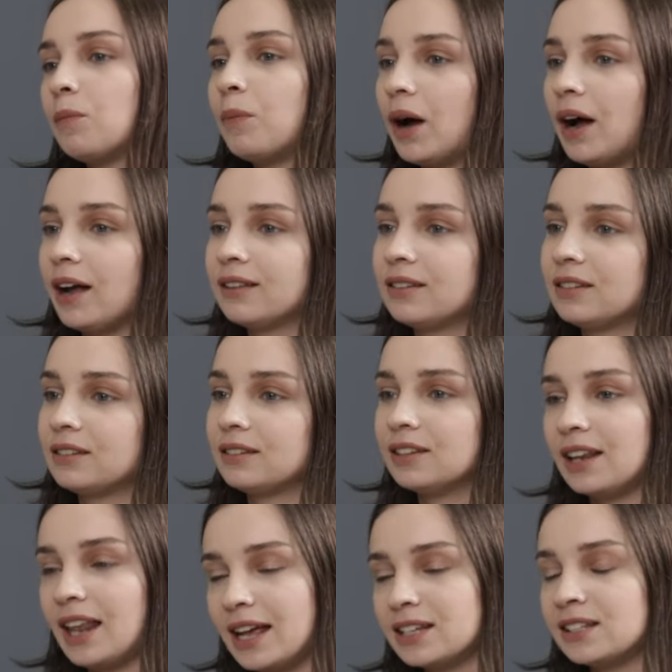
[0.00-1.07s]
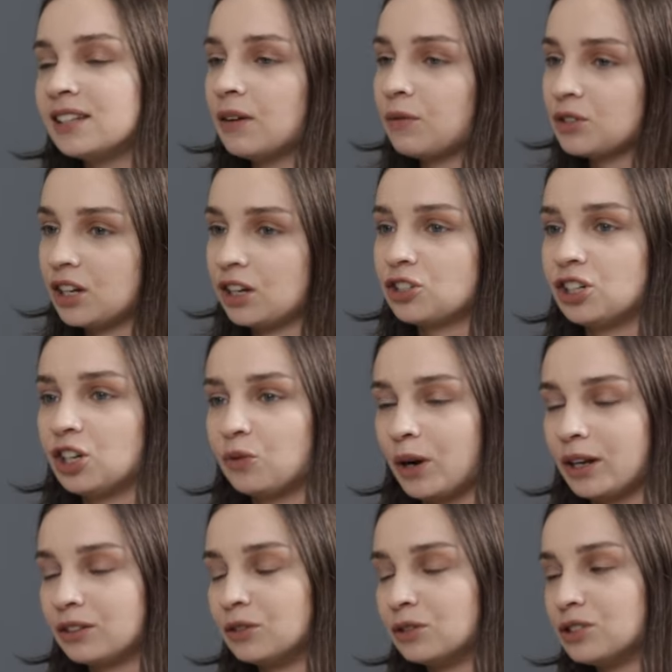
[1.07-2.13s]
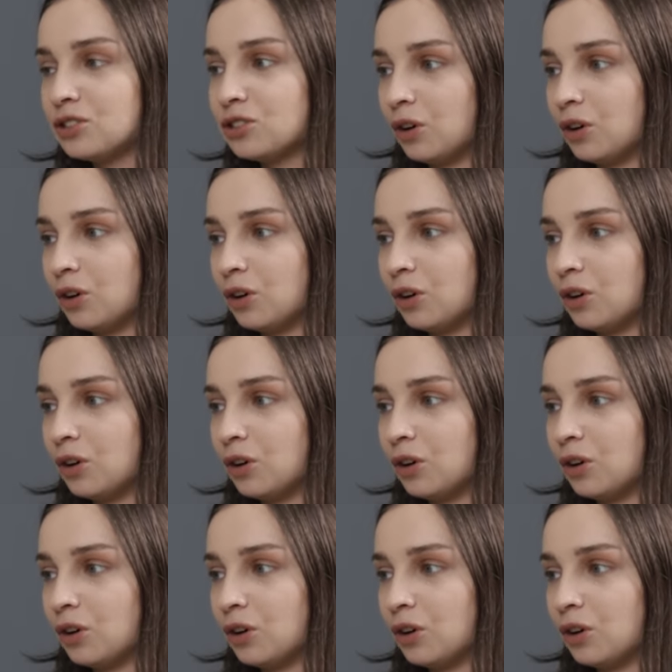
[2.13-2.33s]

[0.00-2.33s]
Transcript: But the last day was actually quite good.